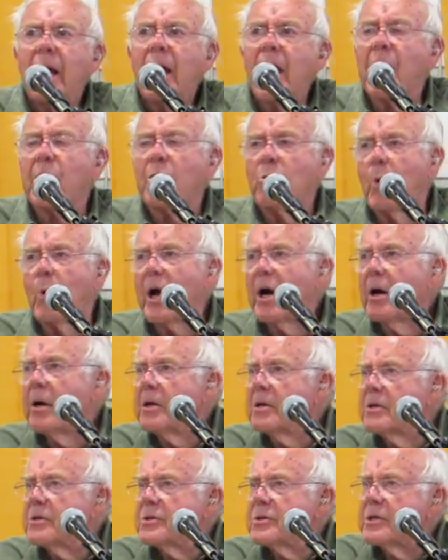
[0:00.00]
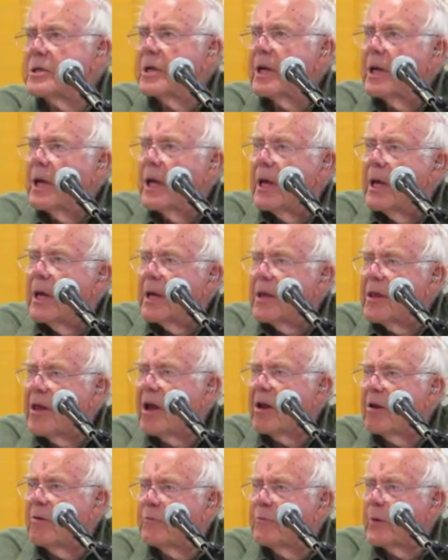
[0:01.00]
and awareness
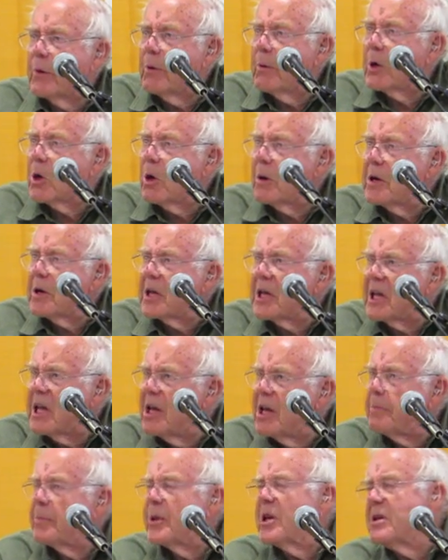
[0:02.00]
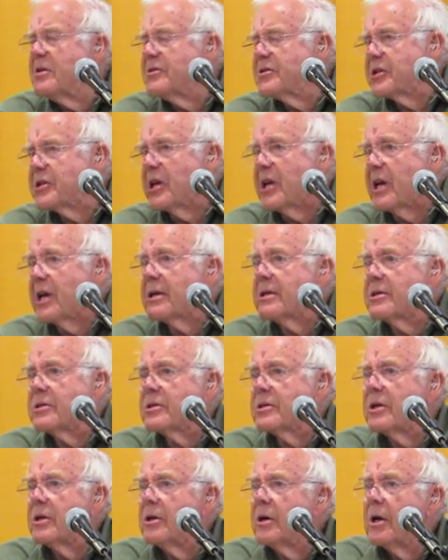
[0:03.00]
that if we were going to keep these things,